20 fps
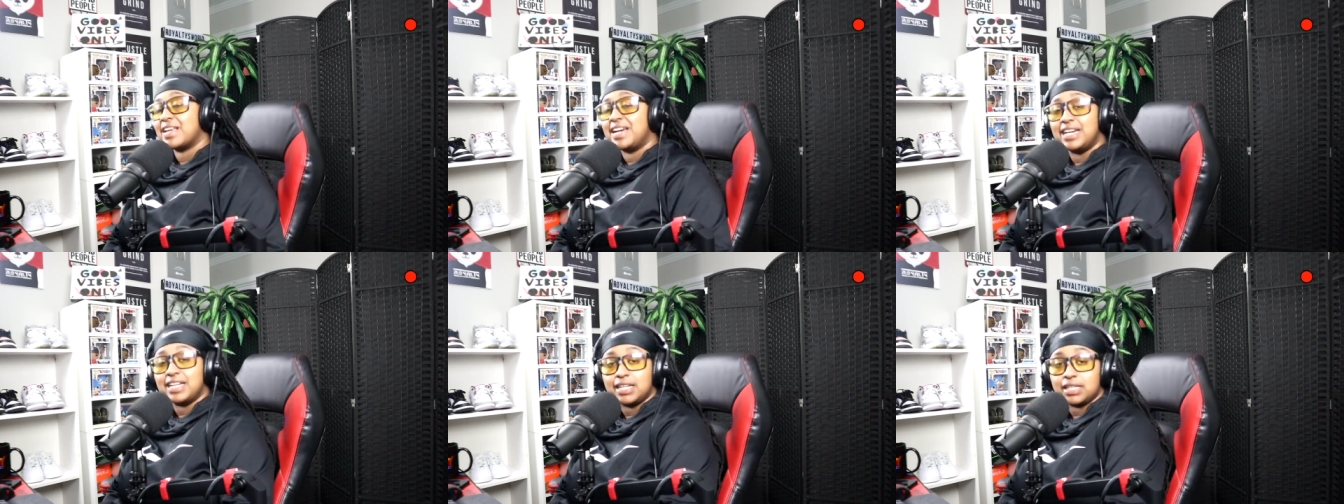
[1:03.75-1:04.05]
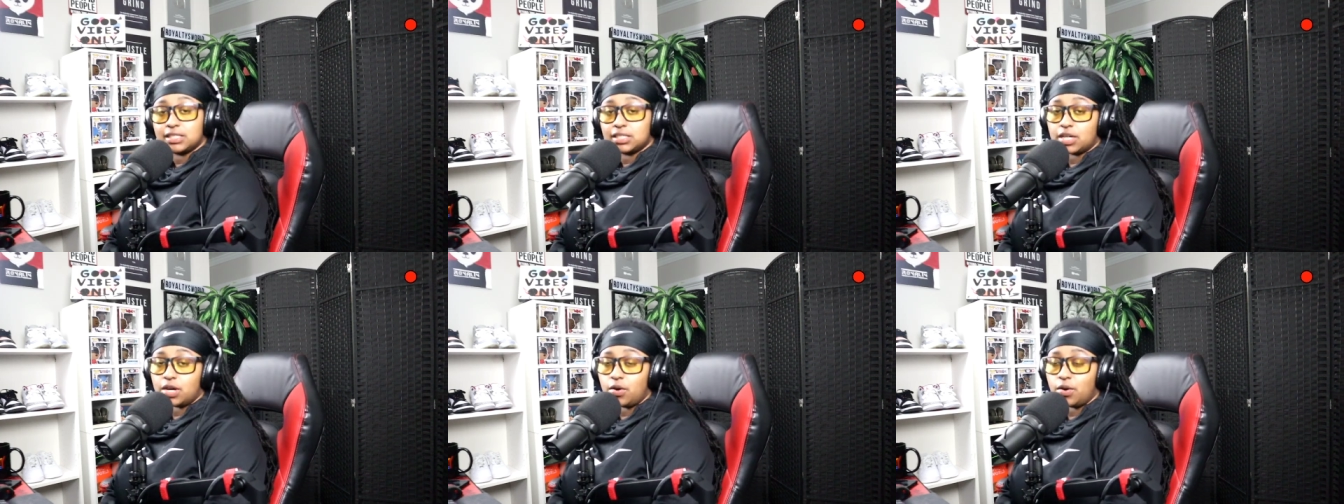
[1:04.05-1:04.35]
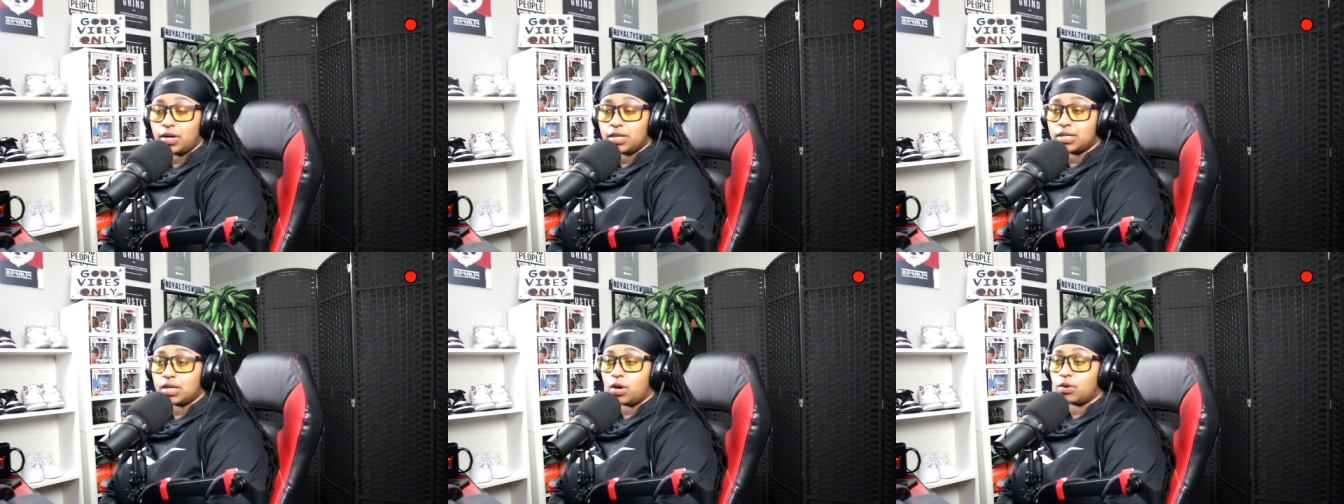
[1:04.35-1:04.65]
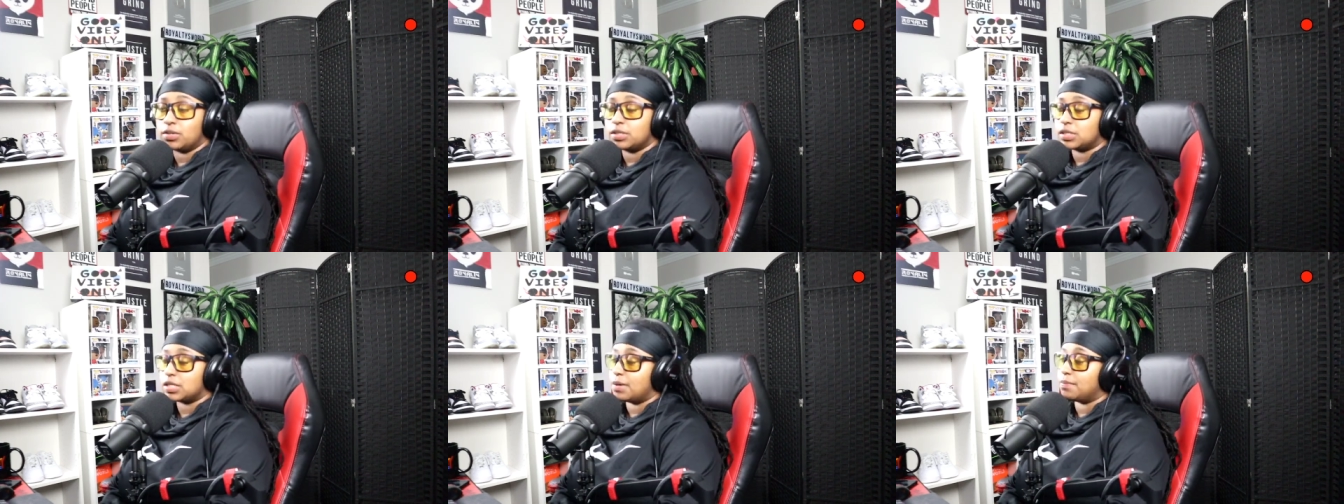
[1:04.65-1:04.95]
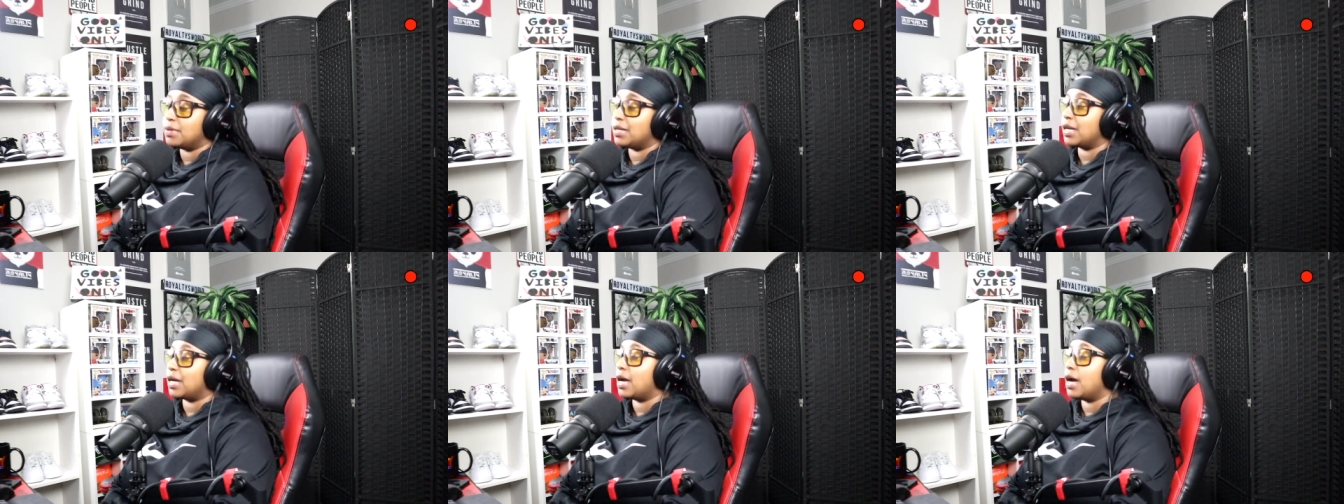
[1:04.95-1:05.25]
It doesn't go unnoticed. I'm
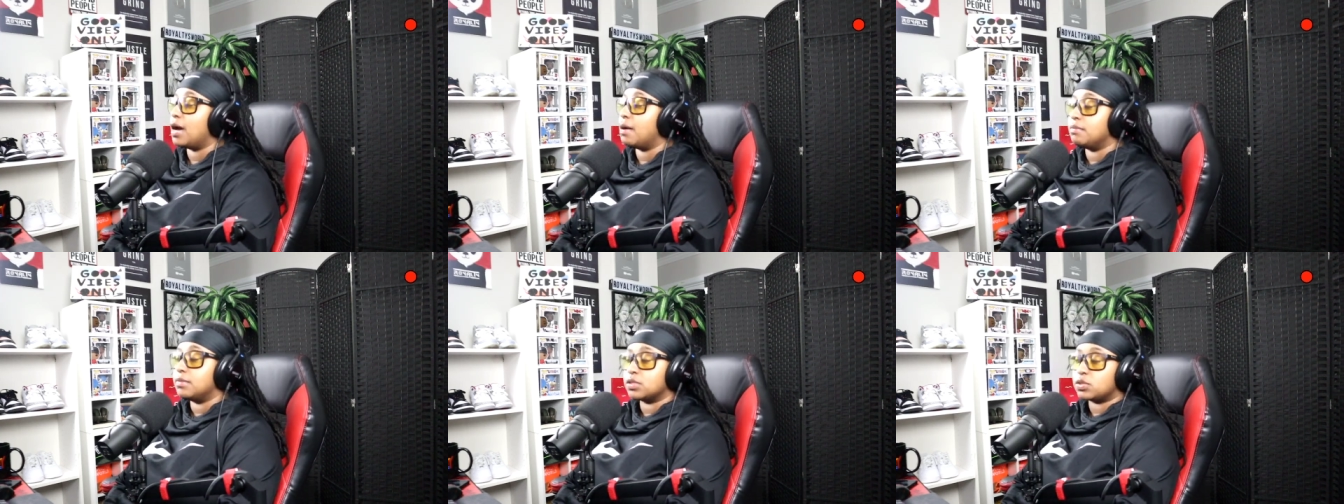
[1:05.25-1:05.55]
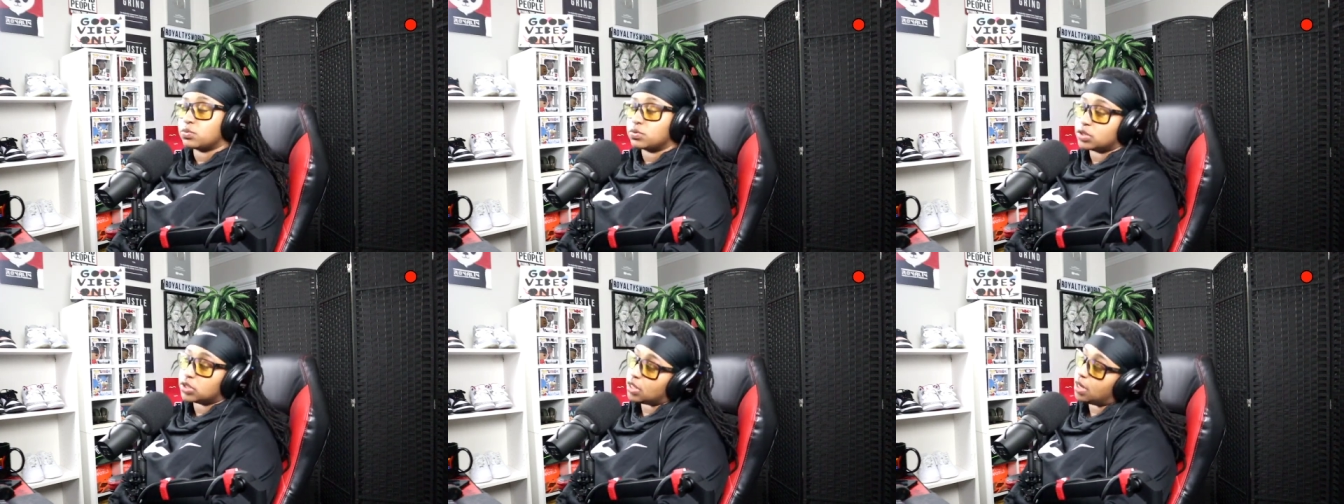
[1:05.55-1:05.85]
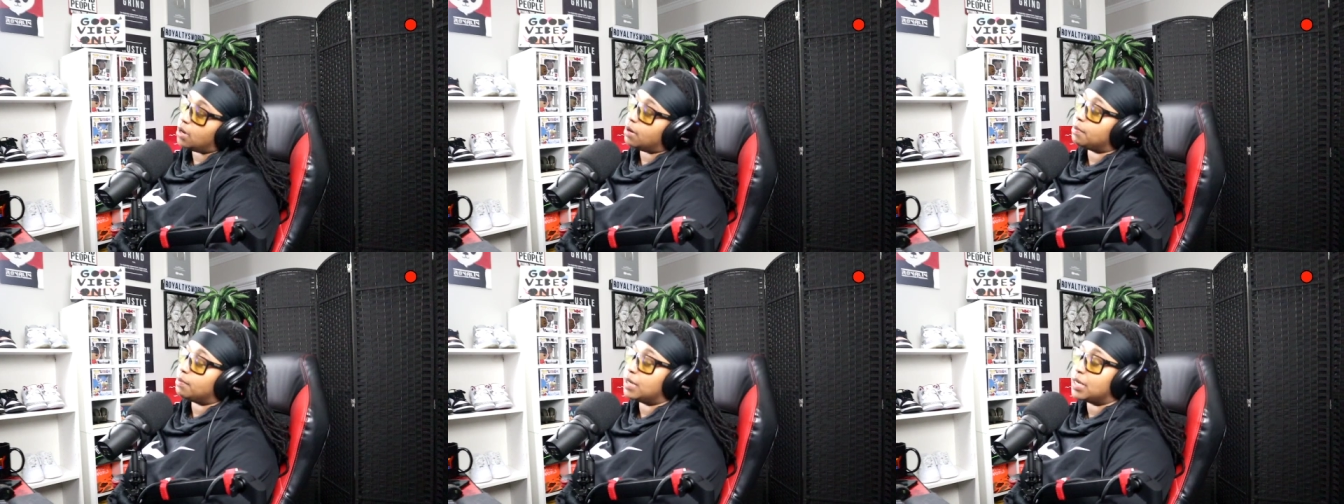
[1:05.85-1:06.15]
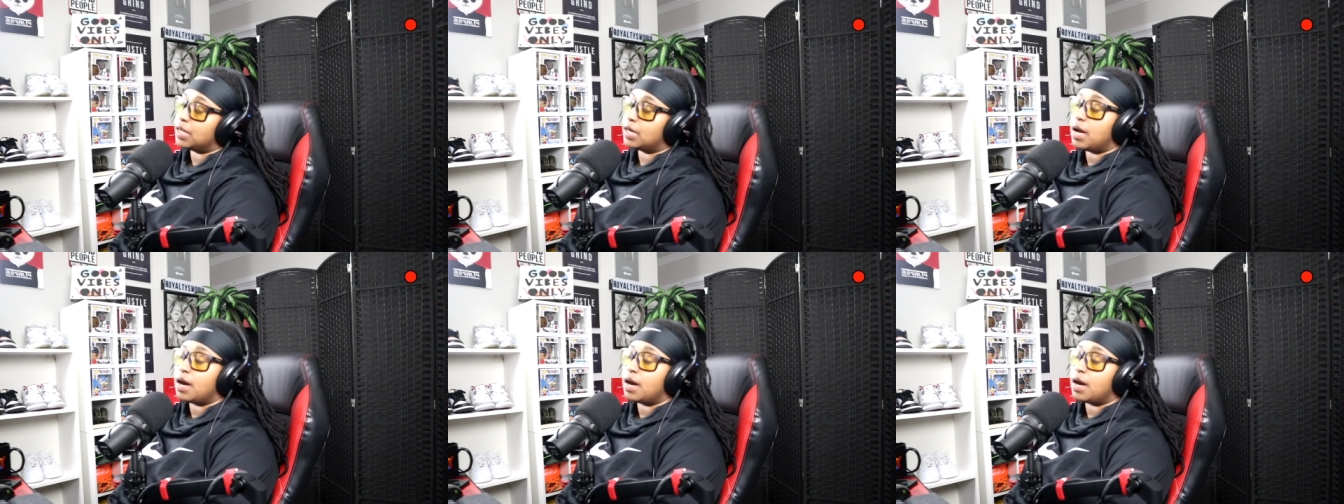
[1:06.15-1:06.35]
in the comments with y'all, man.